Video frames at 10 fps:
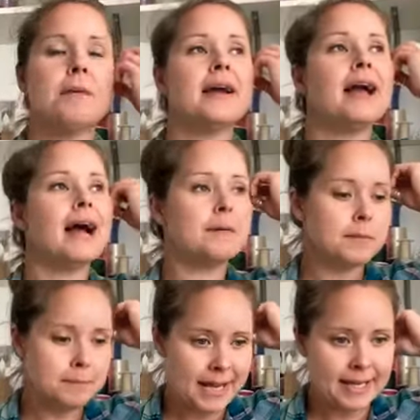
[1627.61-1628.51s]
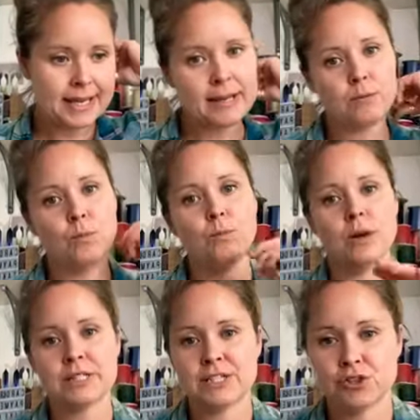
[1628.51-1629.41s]
I am making
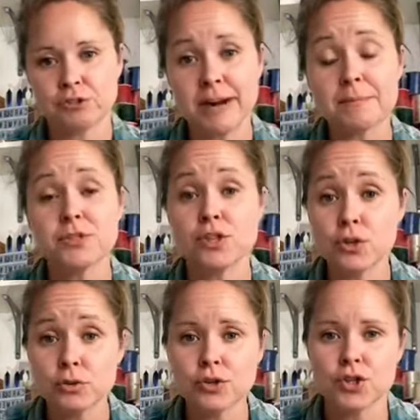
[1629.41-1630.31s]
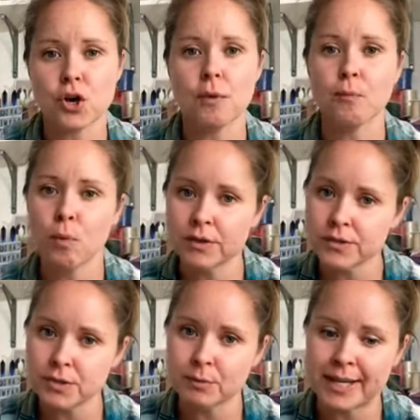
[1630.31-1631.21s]
trips to the shop
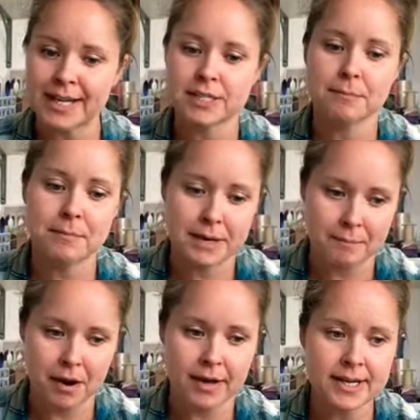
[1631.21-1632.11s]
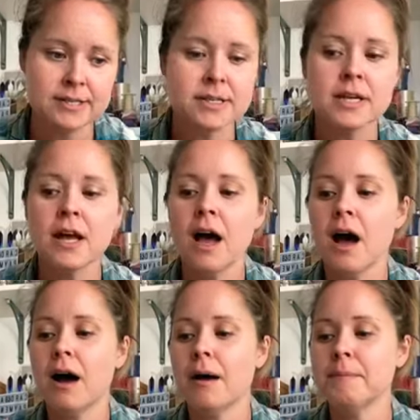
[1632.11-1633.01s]
once a week to minimise,
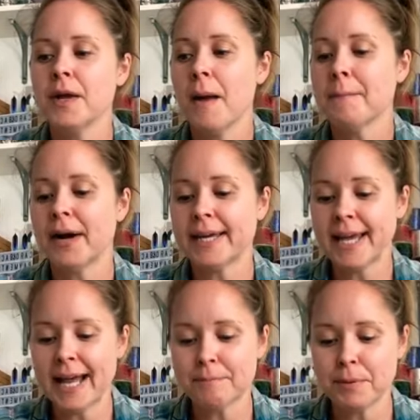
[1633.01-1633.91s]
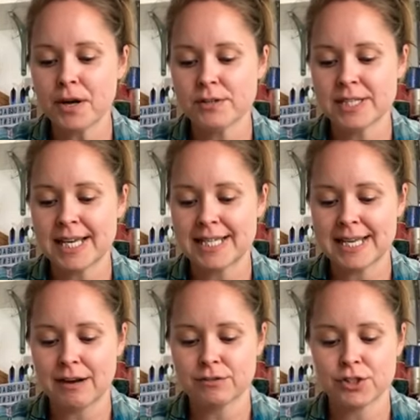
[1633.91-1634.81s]
but I can post things
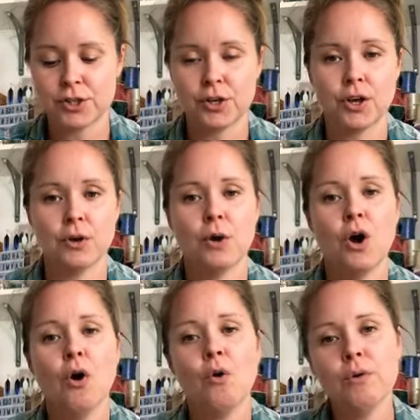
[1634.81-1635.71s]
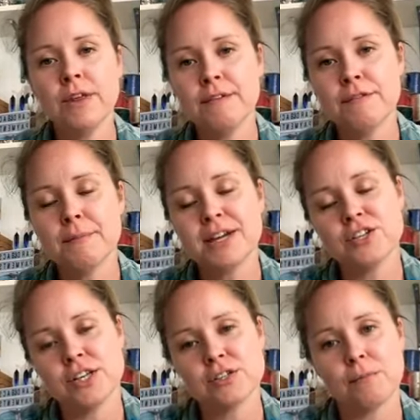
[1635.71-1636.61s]
out to you. All the
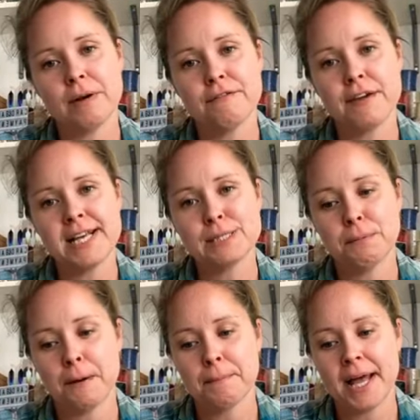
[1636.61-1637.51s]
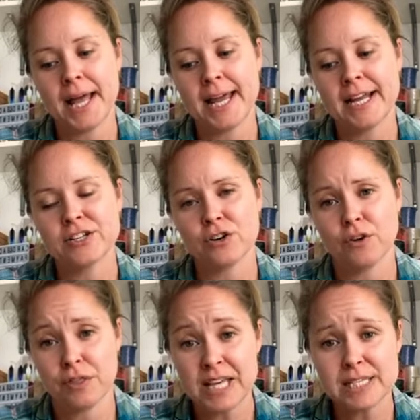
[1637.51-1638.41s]
information is on my Facebook page, and
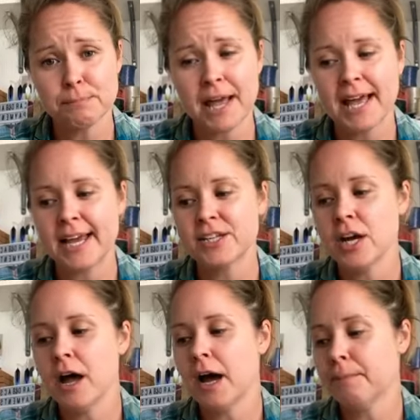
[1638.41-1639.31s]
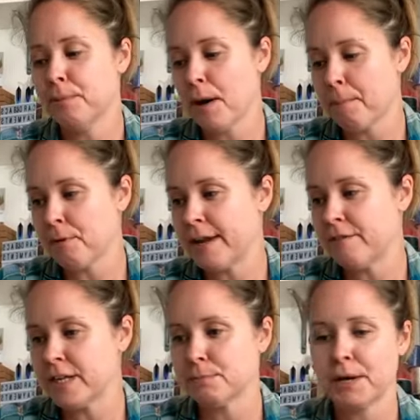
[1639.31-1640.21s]
on this page, I put a
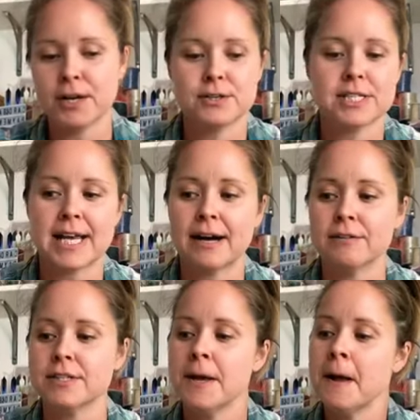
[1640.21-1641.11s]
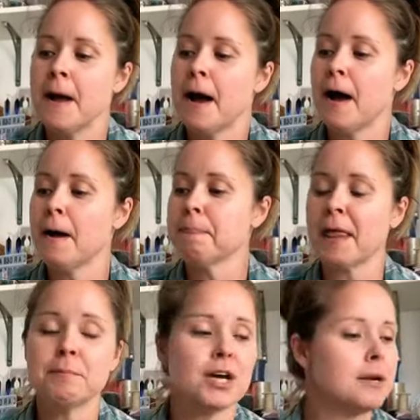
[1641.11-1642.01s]
previous post out.
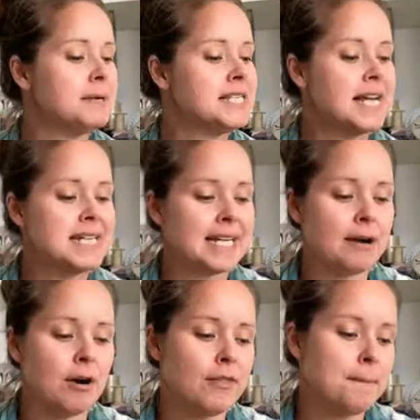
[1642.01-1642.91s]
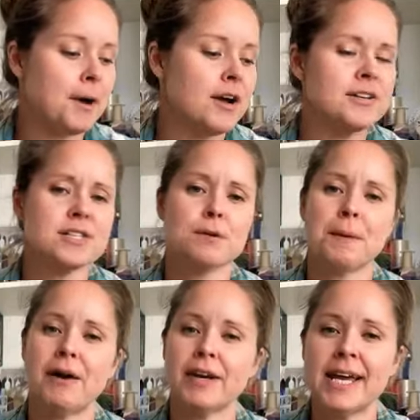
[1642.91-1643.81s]
I'm going to be sending out other posts
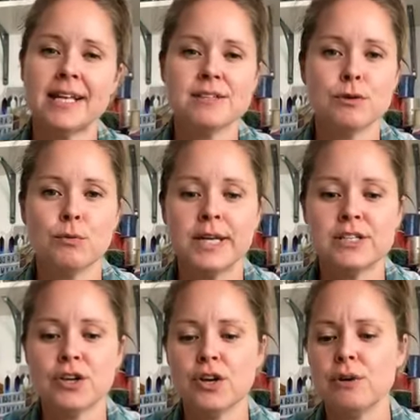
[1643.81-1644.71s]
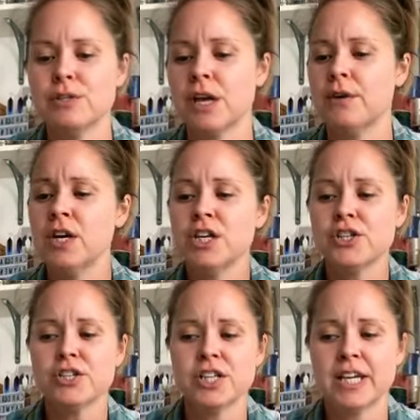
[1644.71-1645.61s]
about kits that we do, so
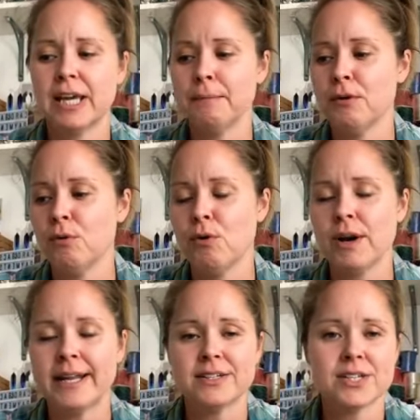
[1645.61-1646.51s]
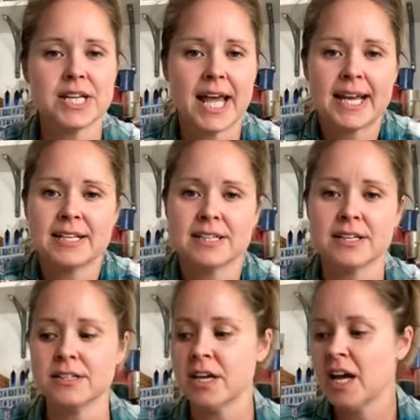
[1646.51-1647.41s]
just to keep you all entertained
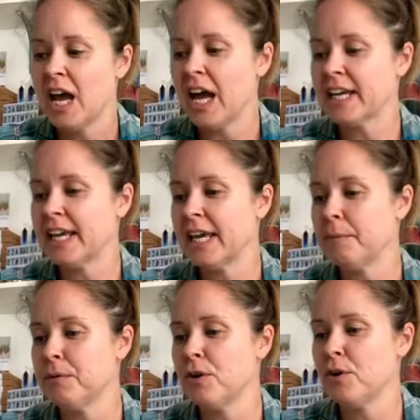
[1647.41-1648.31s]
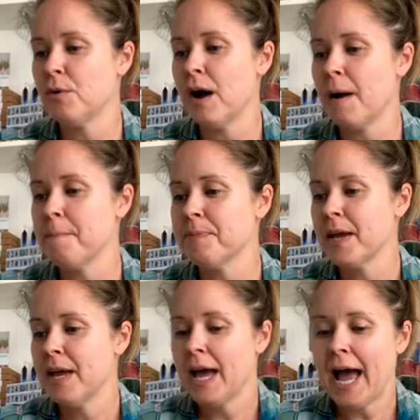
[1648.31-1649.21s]
and keep you
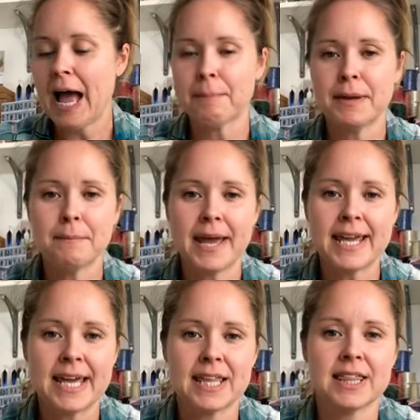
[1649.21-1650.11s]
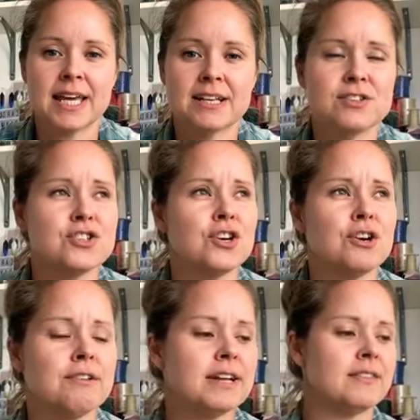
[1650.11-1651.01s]
happy making things
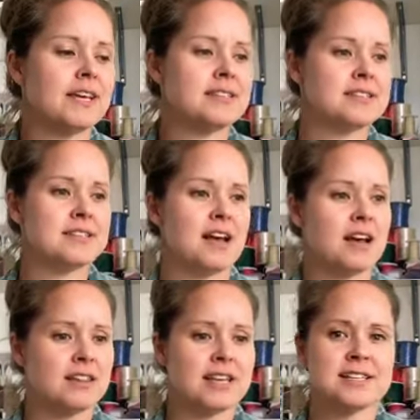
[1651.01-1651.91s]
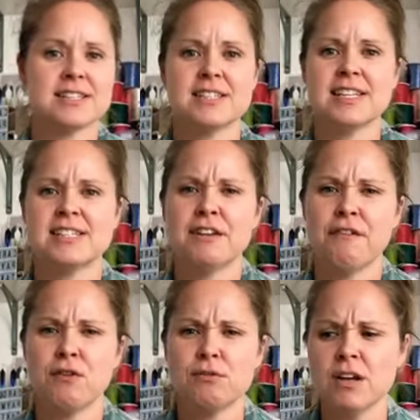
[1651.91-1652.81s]
during this
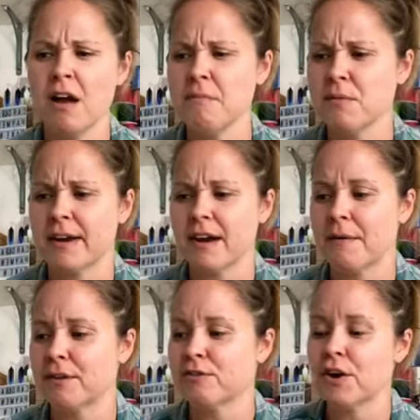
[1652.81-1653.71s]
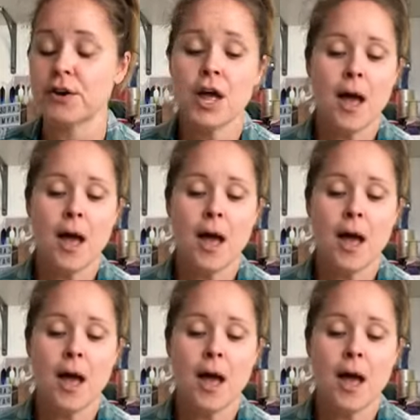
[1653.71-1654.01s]
difficult time that we're going through.